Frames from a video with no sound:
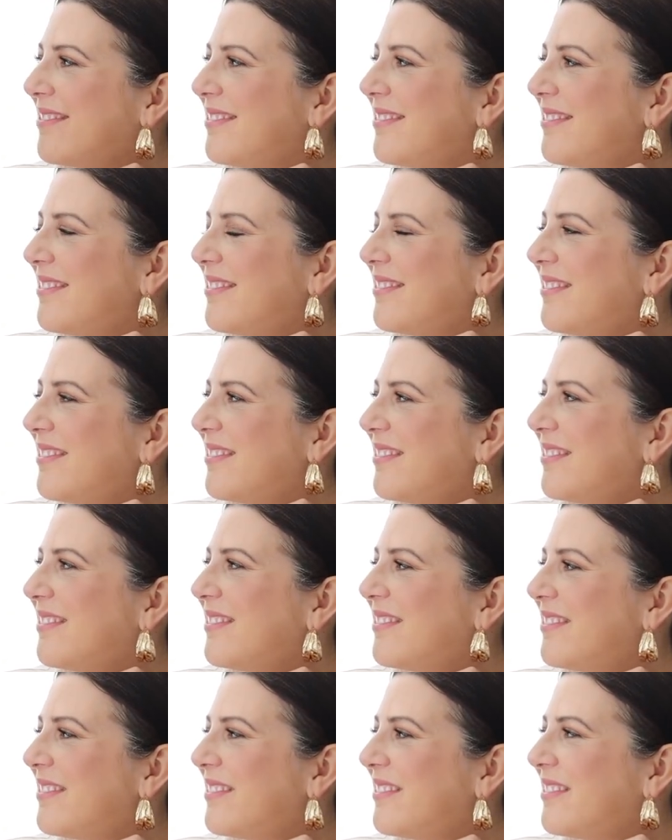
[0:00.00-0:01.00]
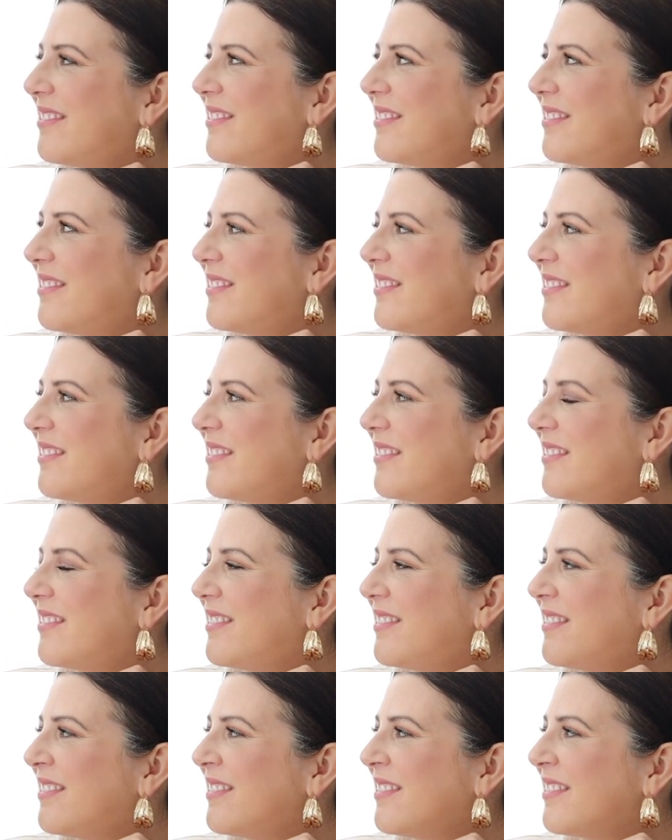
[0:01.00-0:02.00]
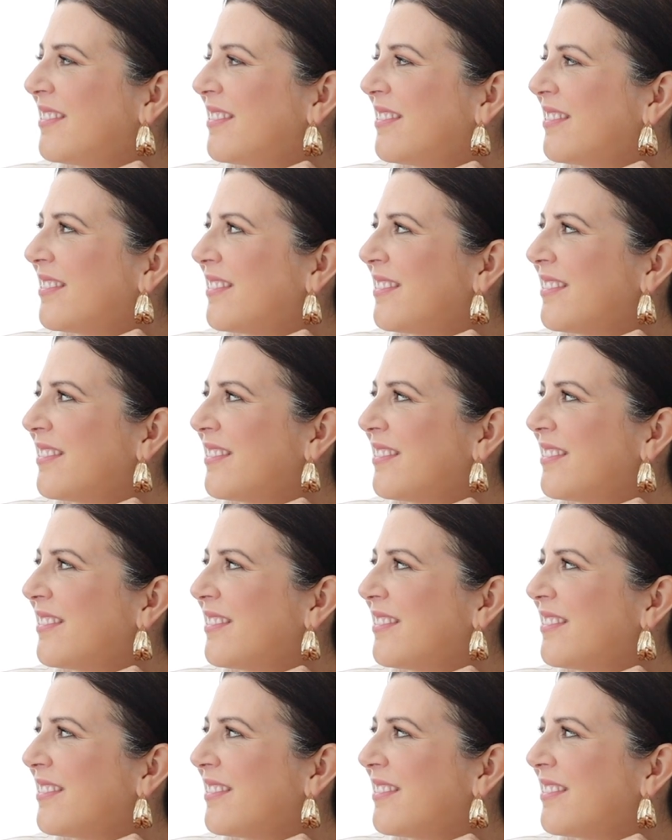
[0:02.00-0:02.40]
This person isn't speaking.